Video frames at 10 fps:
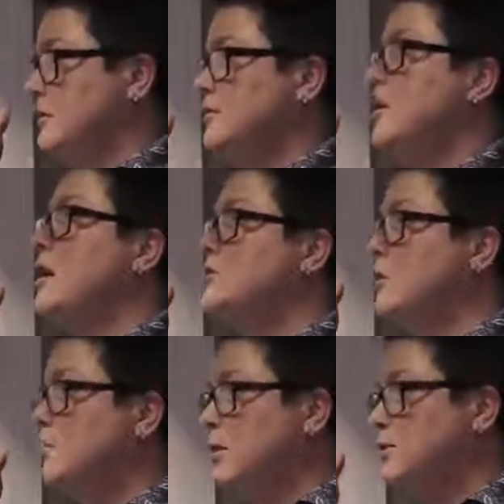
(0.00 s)
Talk
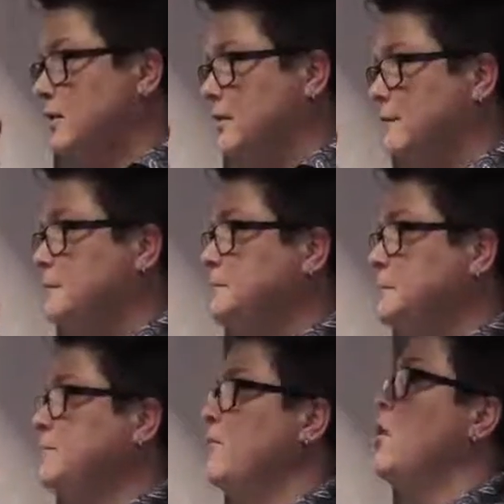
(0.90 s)
to a
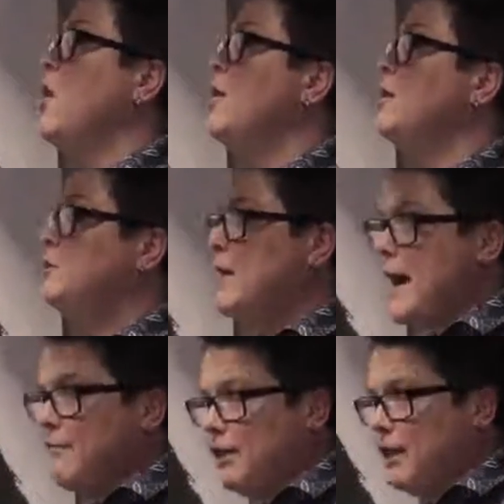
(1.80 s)
person. Call a travel